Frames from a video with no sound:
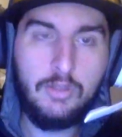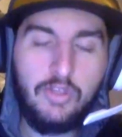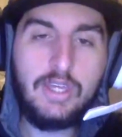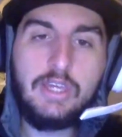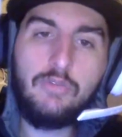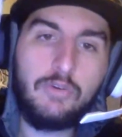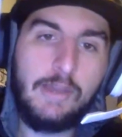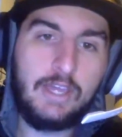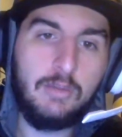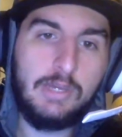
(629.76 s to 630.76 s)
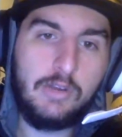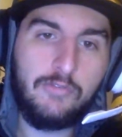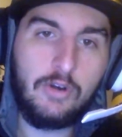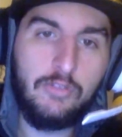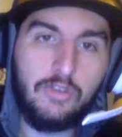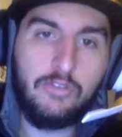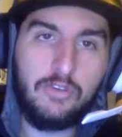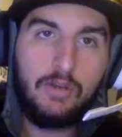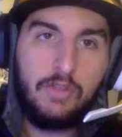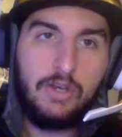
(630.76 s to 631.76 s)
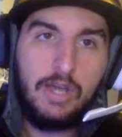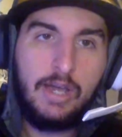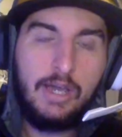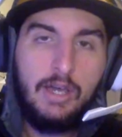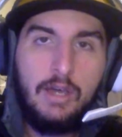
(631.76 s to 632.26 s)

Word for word: thank you for making me your first listen of the day.